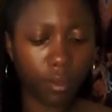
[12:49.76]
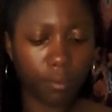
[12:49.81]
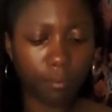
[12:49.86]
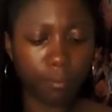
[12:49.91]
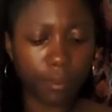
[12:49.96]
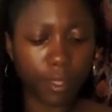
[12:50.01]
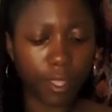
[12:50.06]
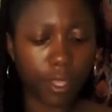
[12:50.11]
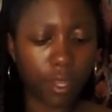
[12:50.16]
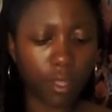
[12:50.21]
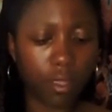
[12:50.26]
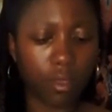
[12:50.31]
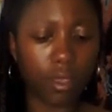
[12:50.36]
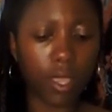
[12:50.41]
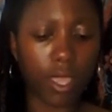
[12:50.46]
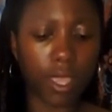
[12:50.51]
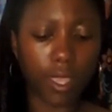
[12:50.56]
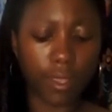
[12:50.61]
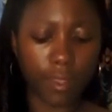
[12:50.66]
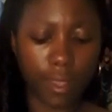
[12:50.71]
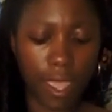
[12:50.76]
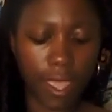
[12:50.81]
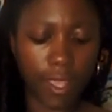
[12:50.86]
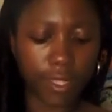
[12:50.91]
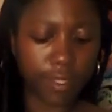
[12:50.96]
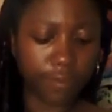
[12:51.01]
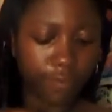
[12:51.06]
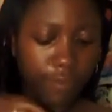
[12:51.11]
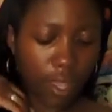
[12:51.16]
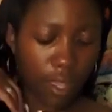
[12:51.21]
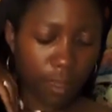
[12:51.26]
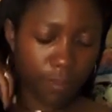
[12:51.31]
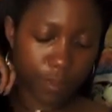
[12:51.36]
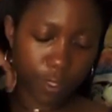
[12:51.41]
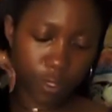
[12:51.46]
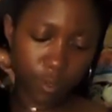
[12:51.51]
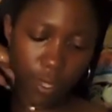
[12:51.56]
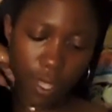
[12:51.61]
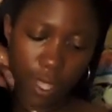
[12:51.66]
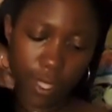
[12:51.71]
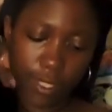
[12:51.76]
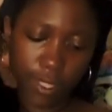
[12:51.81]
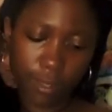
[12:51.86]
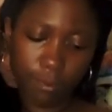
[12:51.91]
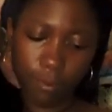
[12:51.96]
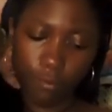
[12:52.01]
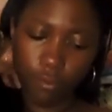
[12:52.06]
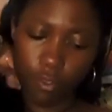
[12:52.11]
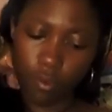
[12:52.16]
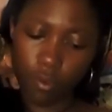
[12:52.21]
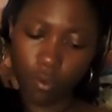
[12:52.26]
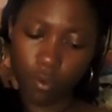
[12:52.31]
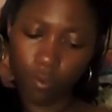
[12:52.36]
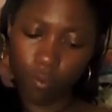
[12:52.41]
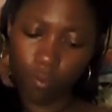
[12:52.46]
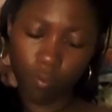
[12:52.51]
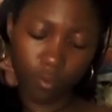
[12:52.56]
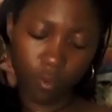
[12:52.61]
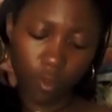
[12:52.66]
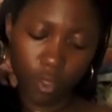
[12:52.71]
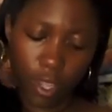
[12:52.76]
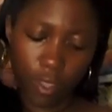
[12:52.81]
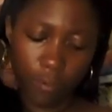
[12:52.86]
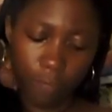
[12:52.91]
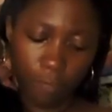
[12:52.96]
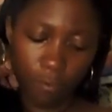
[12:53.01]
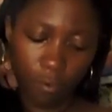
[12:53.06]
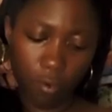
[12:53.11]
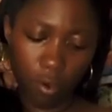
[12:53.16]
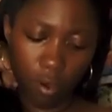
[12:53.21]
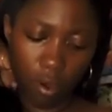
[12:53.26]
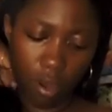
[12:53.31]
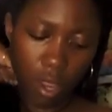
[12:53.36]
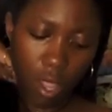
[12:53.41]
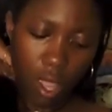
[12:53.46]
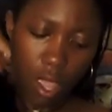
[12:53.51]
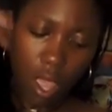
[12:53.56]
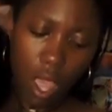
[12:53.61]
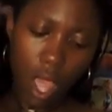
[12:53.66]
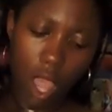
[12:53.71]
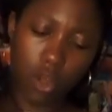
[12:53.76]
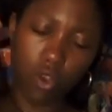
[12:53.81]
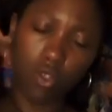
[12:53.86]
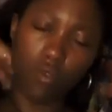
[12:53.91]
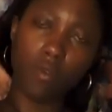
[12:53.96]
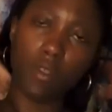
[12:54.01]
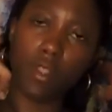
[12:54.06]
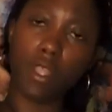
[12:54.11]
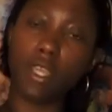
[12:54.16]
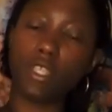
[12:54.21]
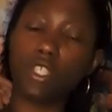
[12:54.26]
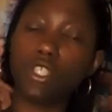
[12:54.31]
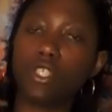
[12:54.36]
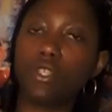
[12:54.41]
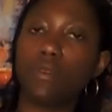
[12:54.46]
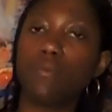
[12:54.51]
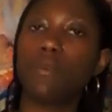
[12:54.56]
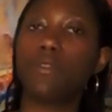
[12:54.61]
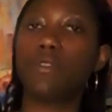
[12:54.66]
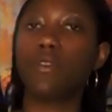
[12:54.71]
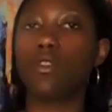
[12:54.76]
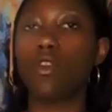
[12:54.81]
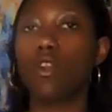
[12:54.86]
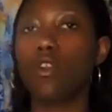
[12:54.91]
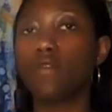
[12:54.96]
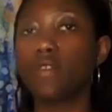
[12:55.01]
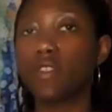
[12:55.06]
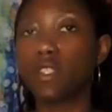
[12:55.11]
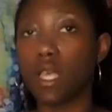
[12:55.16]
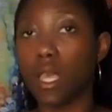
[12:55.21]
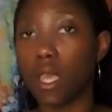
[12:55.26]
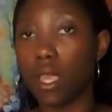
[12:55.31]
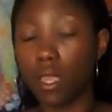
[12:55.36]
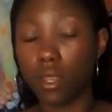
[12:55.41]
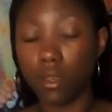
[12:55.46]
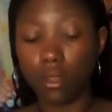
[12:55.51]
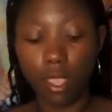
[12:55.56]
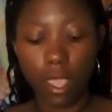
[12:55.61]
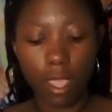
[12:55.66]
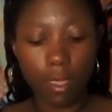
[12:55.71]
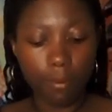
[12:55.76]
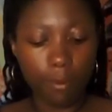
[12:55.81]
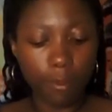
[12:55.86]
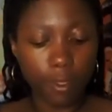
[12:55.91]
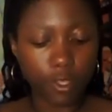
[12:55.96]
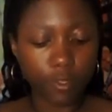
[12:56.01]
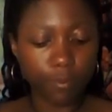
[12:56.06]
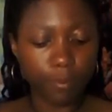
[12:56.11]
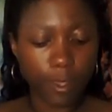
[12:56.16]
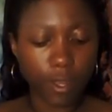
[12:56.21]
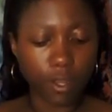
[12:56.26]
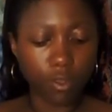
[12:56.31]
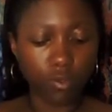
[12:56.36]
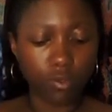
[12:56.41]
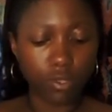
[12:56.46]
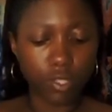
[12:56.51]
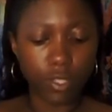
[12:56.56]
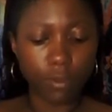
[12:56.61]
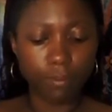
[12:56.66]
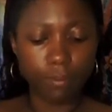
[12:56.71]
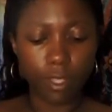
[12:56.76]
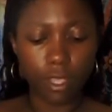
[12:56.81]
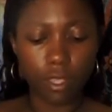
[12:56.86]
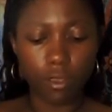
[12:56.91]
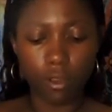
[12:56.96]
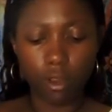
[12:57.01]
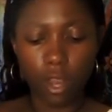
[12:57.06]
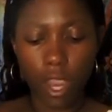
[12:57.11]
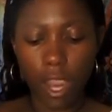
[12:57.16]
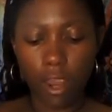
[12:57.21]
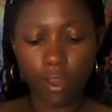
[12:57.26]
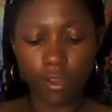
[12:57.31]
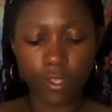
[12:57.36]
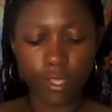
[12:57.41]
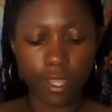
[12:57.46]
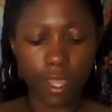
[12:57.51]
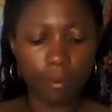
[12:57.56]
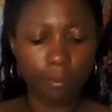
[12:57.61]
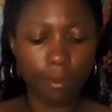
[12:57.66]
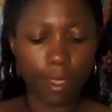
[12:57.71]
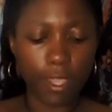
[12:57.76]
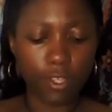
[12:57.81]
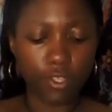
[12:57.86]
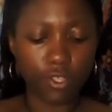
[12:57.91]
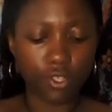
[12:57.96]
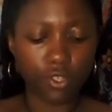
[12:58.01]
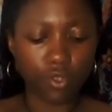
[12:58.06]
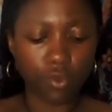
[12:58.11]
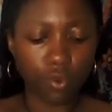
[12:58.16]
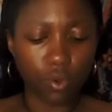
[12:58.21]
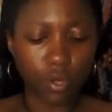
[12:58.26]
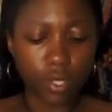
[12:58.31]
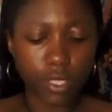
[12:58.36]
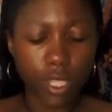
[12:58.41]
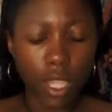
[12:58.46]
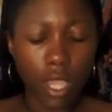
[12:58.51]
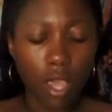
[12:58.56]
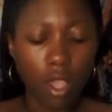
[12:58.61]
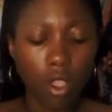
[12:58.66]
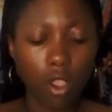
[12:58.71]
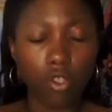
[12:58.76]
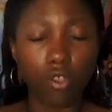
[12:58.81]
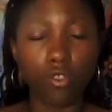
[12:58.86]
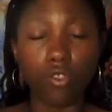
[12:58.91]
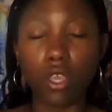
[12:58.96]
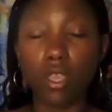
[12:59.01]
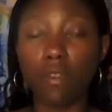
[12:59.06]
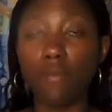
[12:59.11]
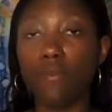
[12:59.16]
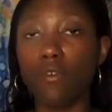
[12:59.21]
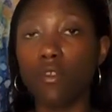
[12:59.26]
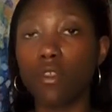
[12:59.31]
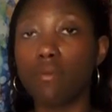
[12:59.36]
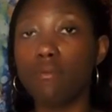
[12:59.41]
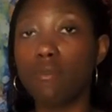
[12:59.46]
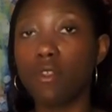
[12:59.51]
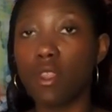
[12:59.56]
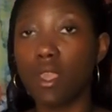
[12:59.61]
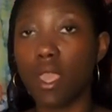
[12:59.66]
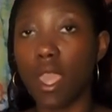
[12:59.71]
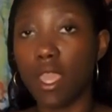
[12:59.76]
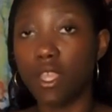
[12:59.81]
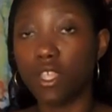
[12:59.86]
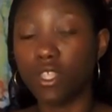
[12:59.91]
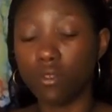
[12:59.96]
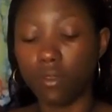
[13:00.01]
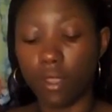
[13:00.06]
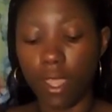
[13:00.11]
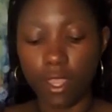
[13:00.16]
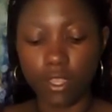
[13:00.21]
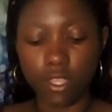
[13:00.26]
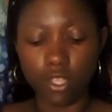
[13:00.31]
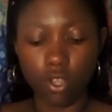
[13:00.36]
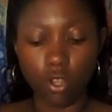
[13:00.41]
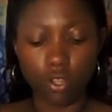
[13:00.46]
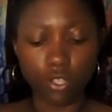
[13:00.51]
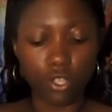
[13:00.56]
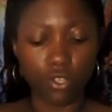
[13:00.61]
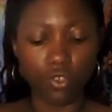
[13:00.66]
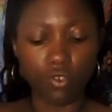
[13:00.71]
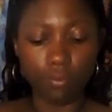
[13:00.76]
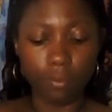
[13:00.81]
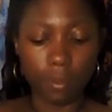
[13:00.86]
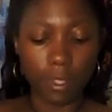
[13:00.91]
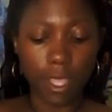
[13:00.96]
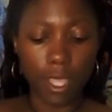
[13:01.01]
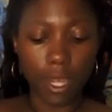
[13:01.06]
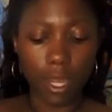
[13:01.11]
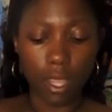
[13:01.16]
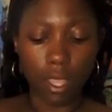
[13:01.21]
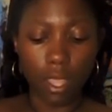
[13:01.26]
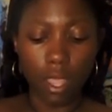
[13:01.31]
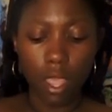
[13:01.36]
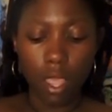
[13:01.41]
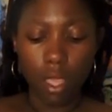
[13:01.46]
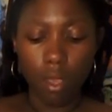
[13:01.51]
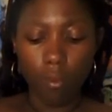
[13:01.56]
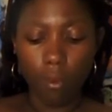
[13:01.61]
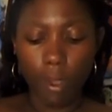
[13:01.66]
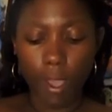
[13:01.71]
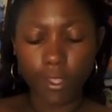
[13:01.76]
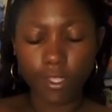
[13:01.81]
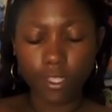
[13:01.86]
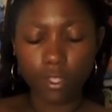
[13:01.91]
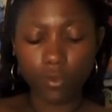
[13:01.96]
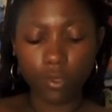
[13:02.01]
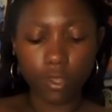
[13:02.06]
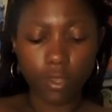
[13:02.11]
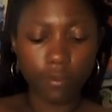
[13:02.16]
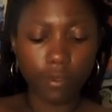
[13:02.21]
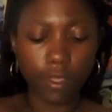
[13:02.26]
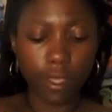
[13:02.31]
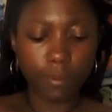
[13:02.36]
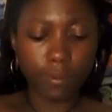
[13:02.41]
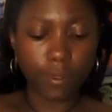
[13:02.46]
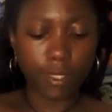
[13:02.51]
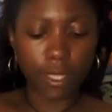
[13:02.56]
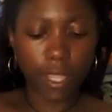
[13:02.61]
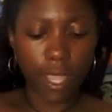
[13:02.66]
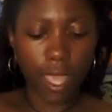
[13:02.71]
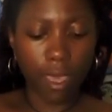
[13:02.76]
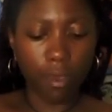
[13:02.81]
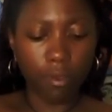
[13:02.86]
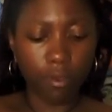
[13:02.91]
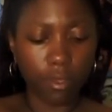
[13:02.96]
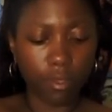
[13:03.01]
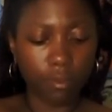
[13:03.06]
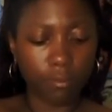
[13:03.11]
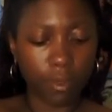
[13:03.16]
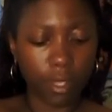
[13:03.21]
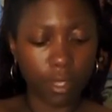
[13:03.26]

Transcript: But okay, and the Ace of Cups. So yeah, some of you are looking for a new relationship with an earth sign, okay? Page of Pentacles could be an air sign, Page of Swords, or you're looking for communication that starts a new beginning. Why is the Queen of Cups in the Outcome